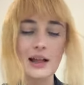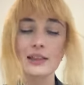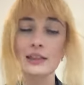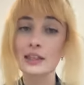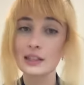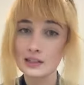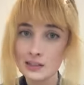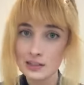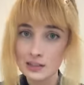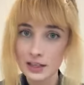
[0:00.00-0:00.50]

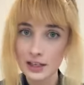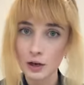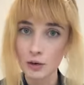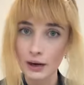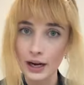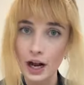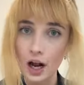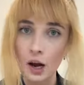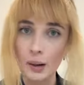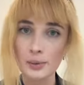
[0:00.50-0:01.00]
This is a
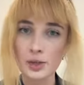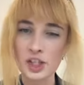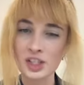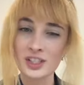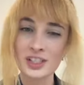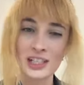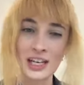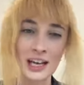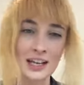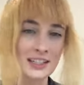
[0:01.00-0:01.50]
great option
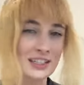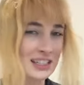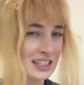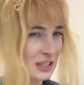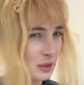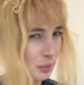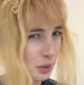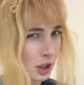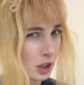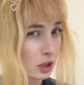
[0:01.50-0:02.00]
to get a
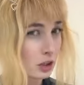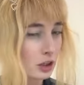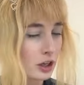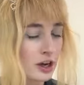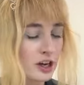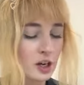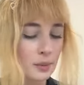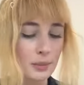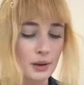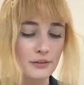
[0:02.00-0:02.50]
similar
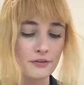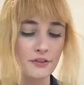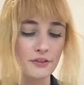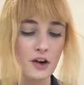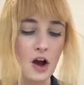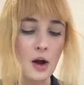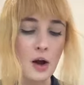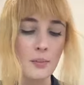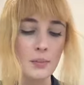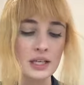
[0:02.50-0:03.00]
look, but
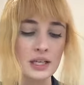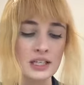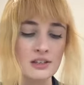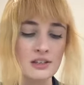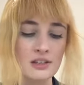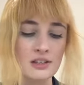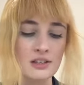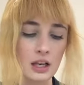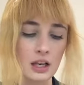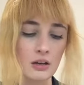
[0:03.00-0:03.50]
from
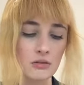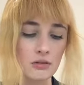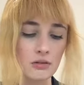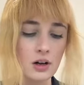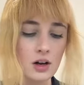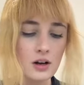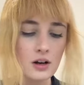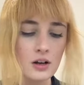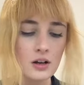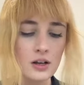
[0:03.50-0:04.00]
Yves Saint
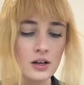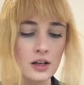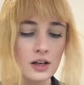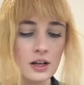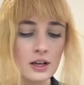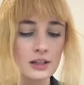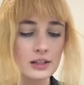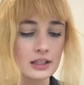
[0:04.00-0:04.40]
Laurent.